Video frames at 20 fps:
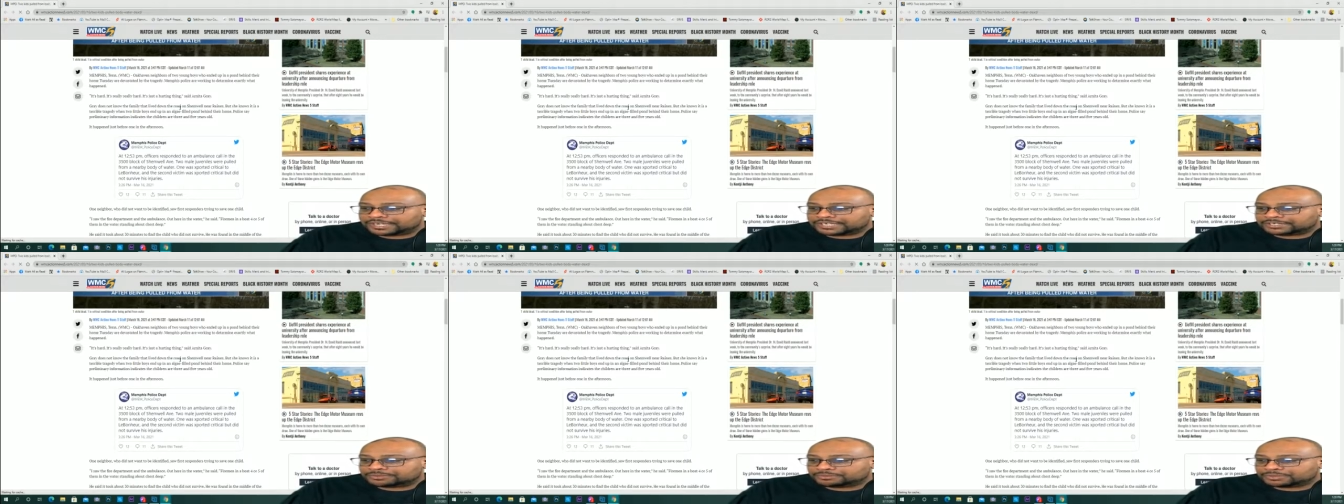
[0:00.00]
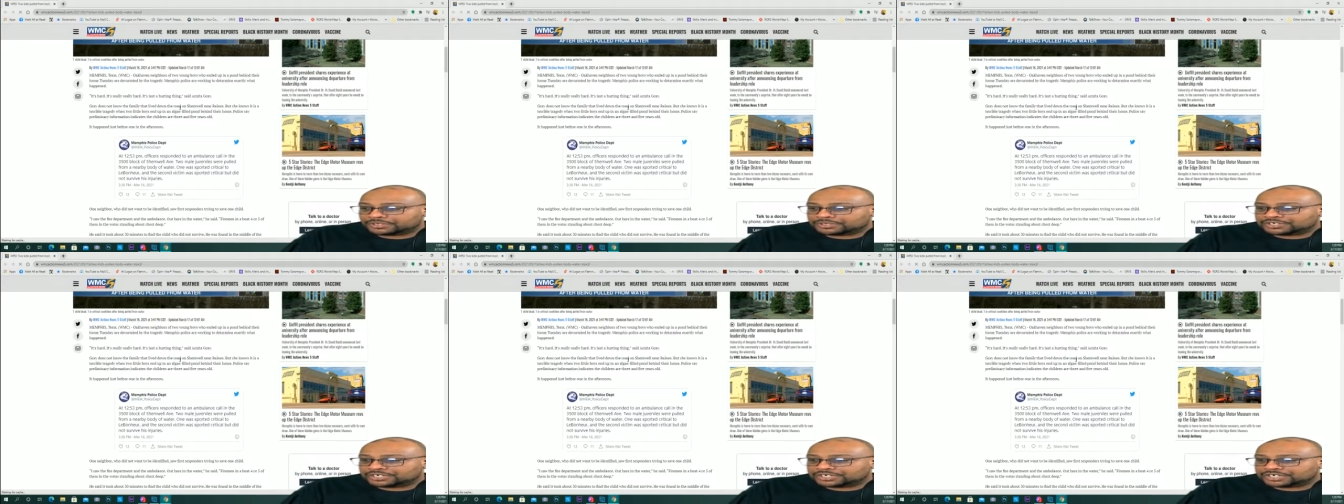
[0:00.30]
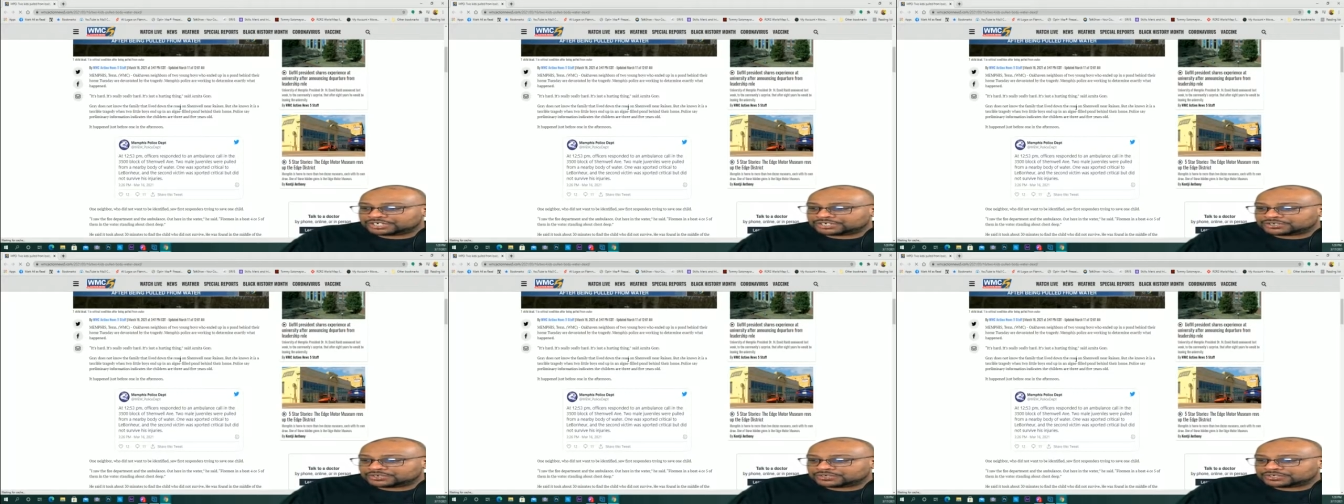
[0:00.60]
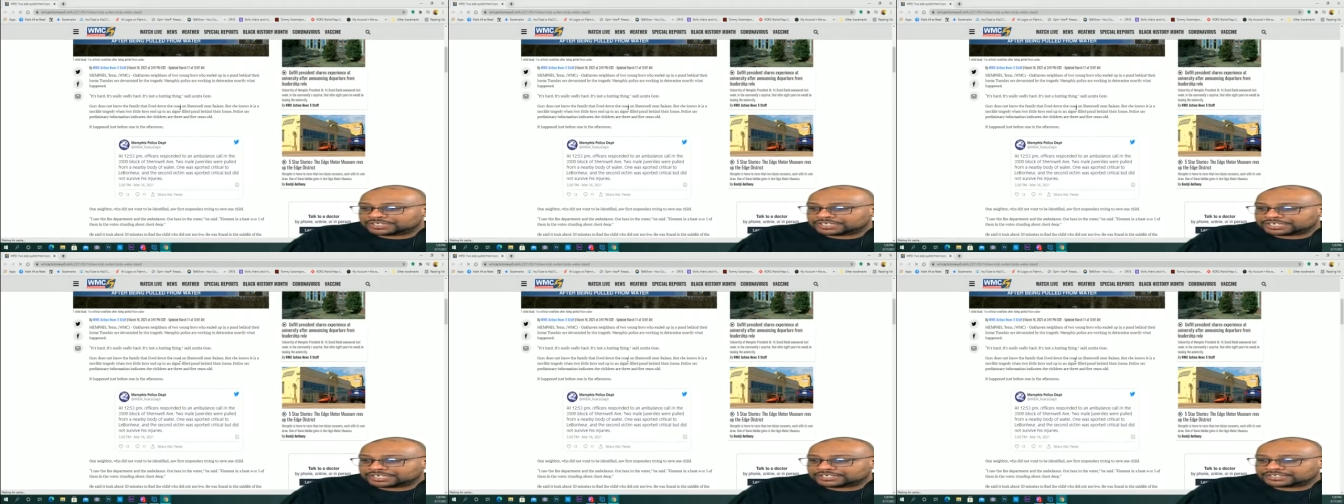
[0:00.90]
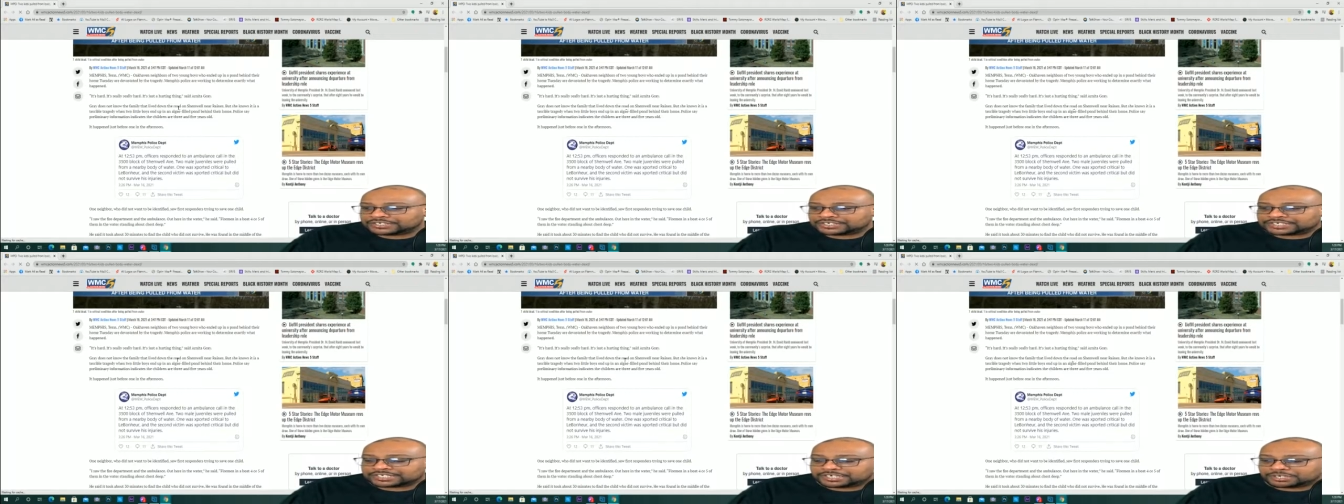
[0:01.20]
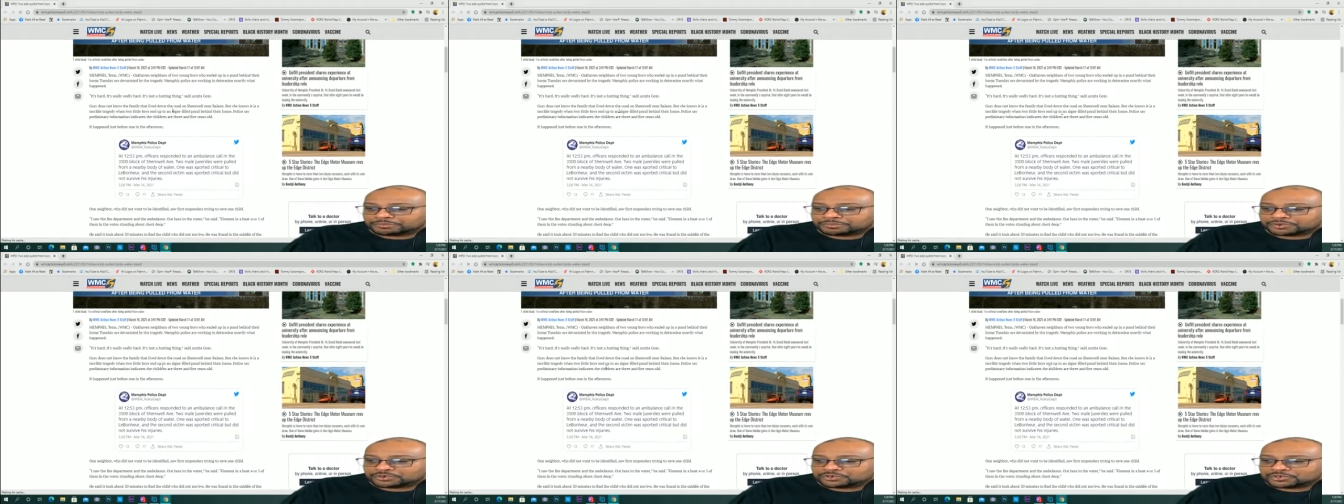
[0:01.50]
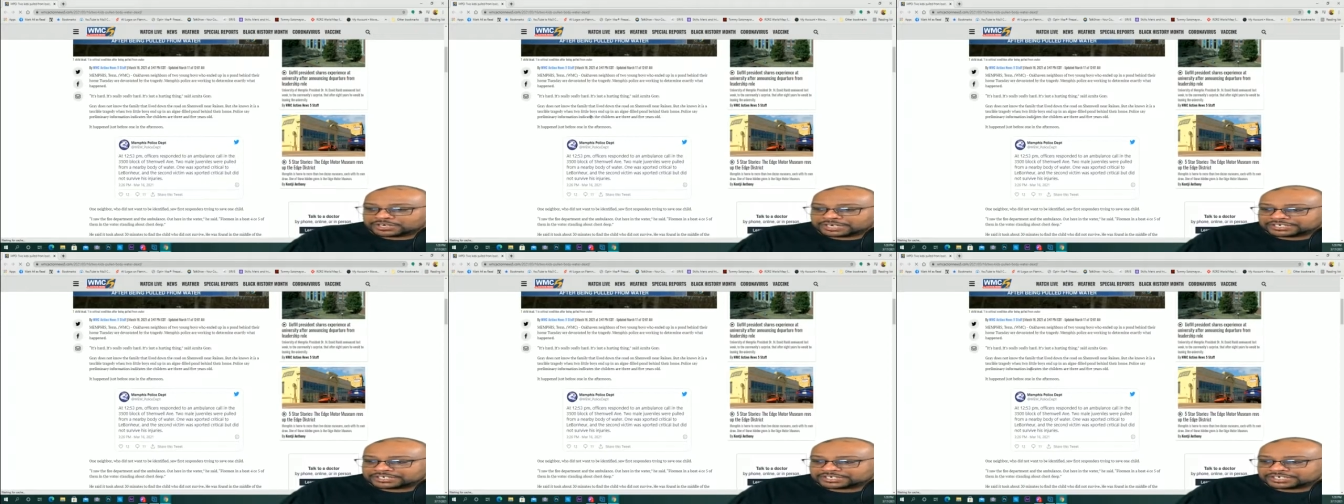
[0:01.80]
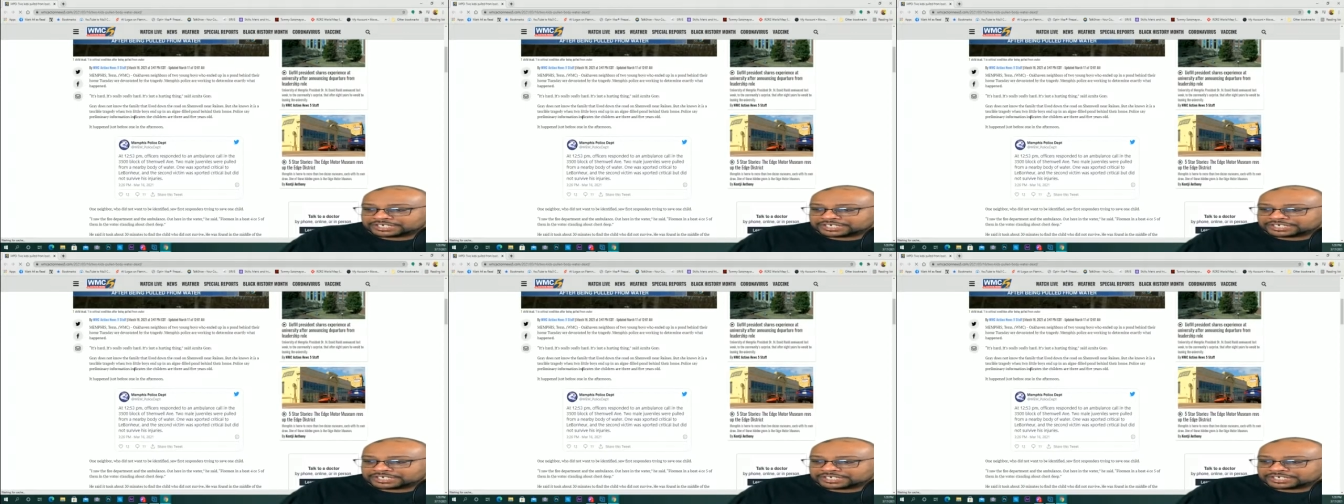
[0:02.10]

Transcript: but she knows it is a terrible tragedy